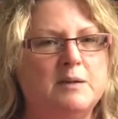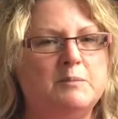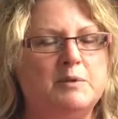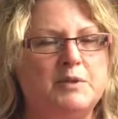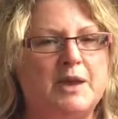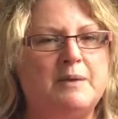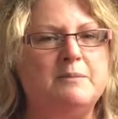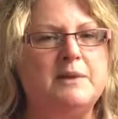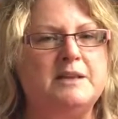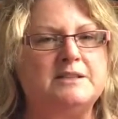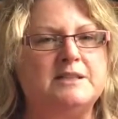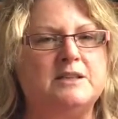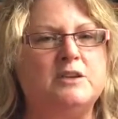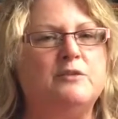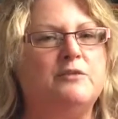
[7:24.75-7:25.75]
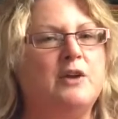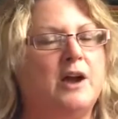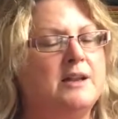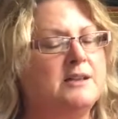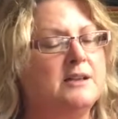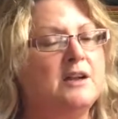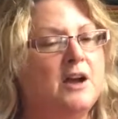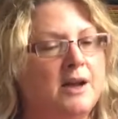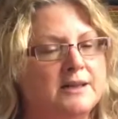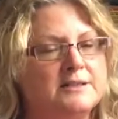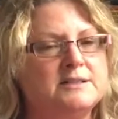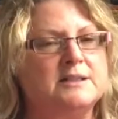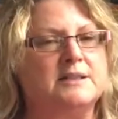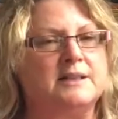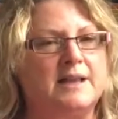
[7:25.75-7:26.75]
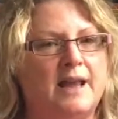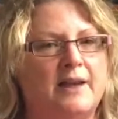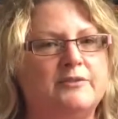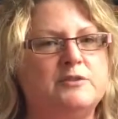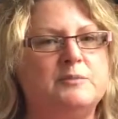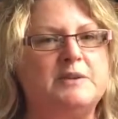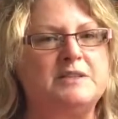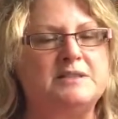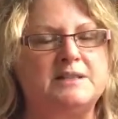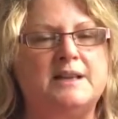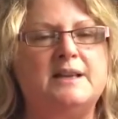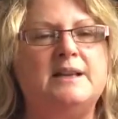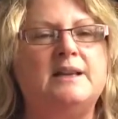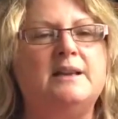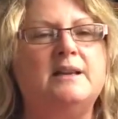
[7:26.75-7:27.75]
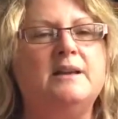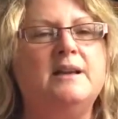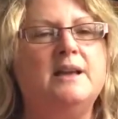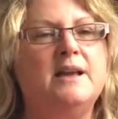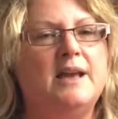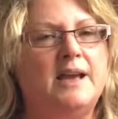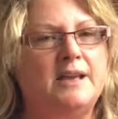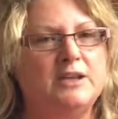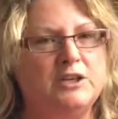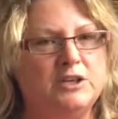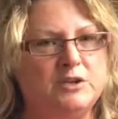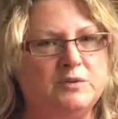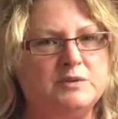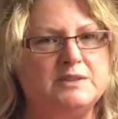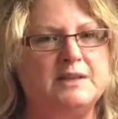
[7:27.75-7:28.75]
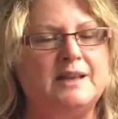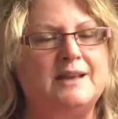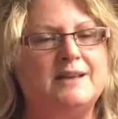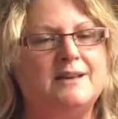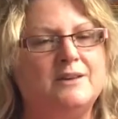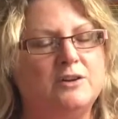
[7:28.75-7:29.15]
but that means that you've got constantly have to be studying and using it